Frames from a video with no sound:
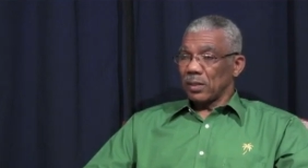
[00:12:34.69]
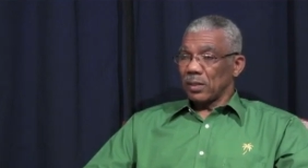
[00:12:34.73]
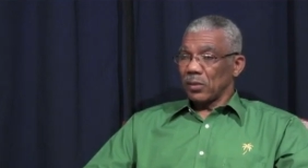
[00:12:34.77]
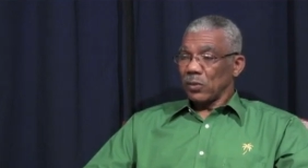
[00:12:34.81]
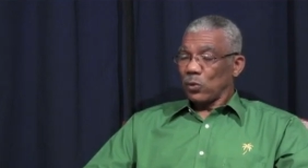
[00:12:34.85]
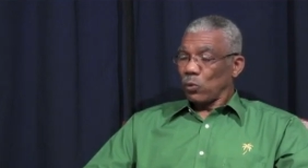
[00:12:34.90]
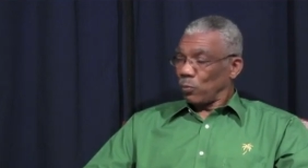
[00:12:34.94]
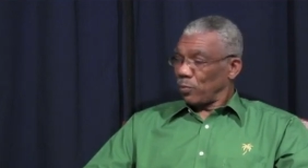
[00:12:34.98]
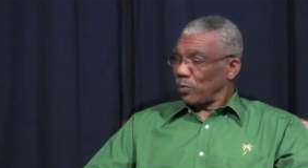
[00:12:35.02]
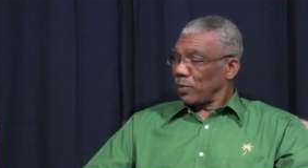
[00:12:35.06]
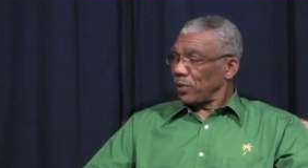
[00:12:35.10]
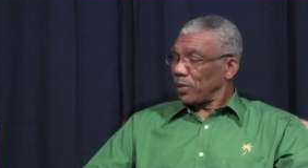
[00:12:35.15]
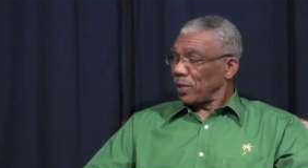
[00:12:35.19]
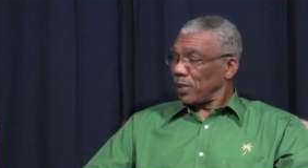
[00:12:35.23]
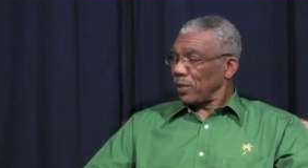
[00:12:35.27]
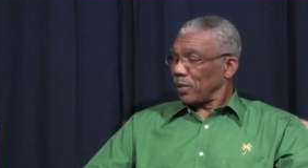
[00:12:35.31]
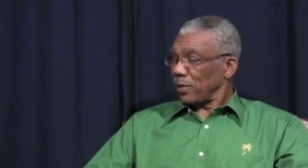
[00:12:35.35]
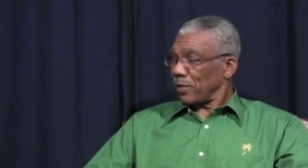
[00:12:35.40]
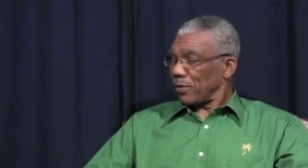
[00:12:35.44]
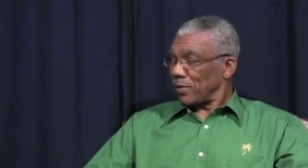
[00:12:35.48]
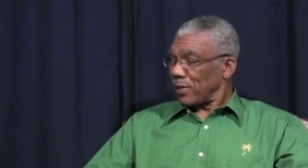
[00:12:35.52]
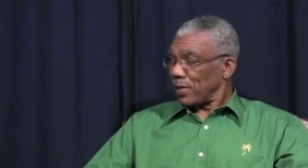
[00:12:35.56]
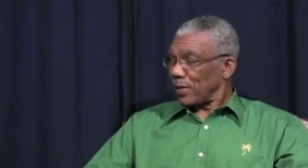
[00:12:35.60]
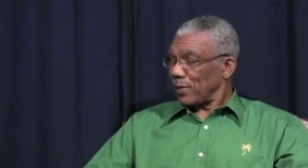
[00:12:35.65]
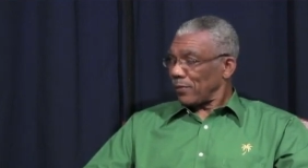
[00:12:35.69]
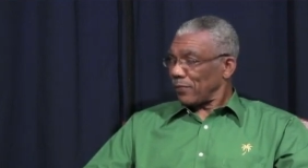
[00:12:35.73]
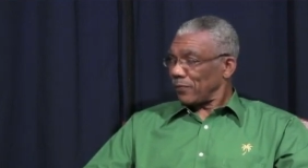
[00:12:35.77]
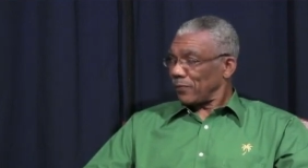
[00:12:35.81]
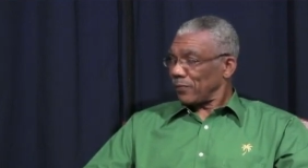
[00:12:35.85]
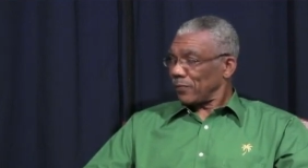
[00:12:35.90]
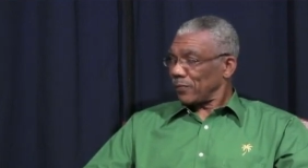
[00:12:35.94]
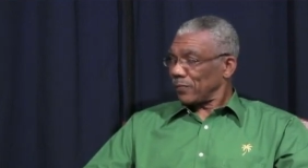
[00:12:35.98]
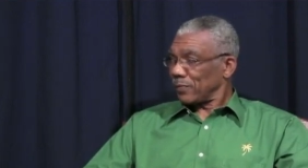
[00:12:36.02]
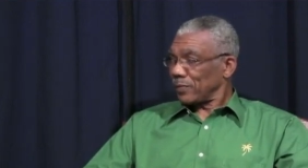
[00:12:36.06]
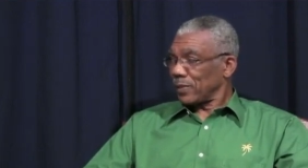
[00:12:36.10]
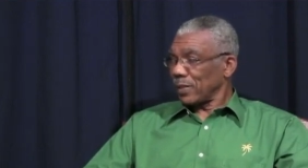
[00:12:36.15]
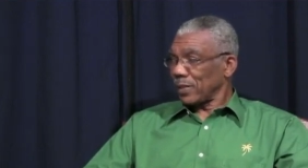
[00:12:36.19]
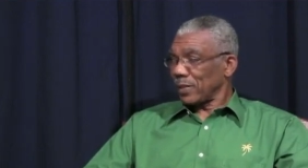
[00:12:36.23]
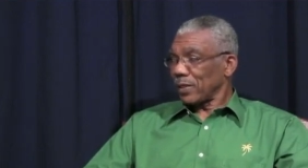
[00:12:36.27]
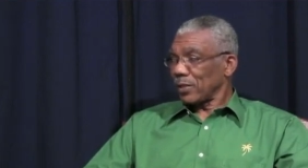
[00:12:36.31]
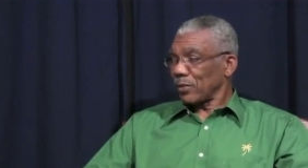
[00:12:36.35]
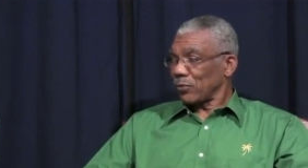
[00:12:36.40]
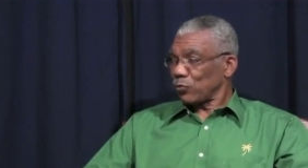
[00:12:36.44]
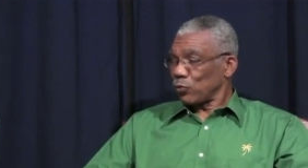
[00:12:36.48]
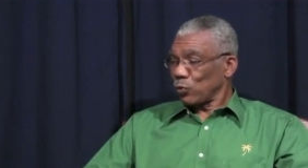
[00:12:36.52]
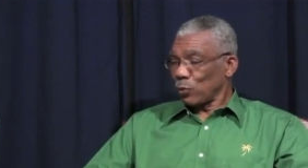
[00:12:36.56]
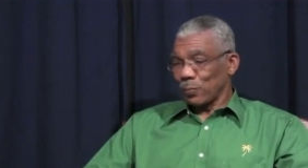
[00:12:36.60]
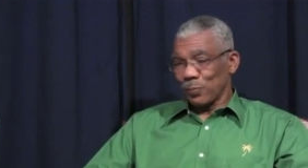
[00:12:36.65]
Cuban aircraft
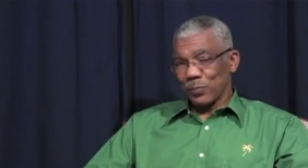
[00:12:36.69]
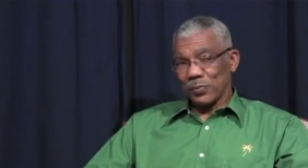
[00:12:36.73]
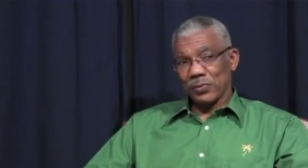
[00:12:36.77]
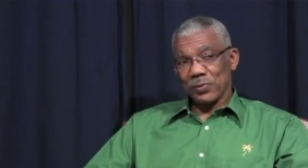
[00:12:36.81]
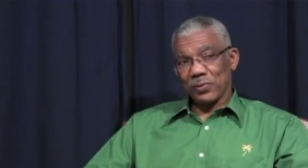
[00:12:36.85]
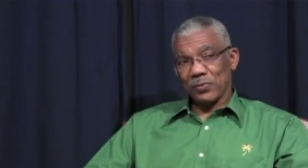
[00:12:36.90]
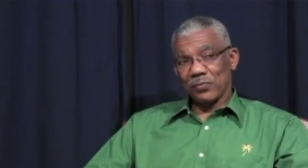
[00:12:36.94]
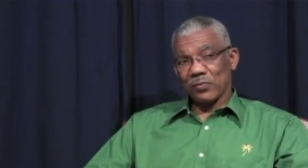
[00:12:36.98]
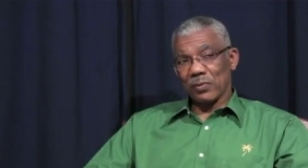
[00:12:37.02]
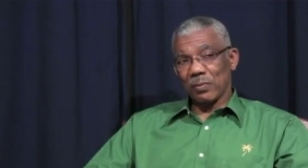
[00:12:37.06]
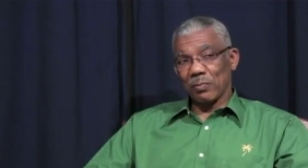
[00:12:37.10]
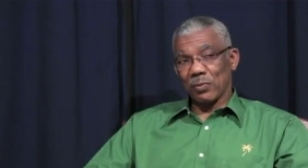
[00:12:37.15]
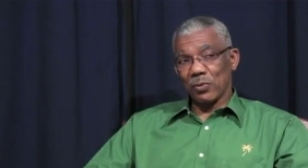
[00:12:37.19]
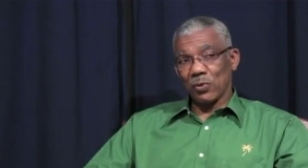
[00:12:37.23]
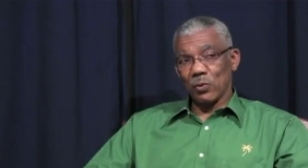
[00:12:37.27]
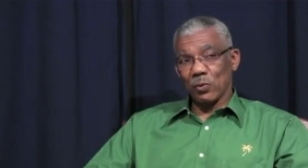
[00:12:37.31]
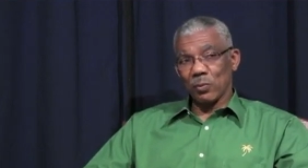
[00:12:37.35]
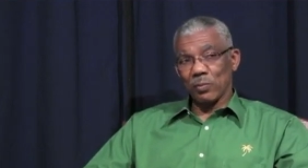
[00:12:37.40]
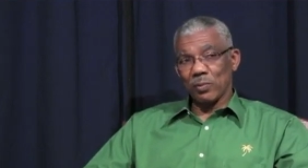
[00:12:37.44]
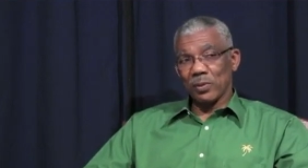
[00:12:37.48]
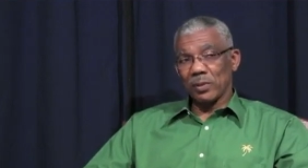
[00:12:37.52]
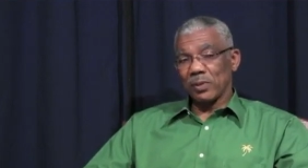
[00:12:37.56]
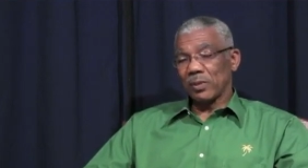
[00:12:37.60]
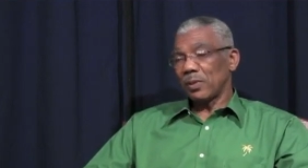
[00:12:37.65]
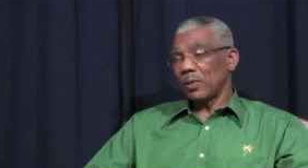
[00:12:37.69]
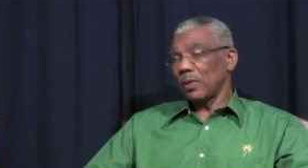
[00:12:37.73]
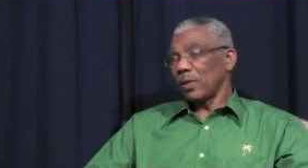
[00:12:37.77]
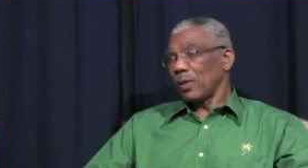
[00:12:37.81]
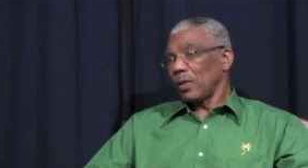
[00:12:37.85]
taking troops from Cuba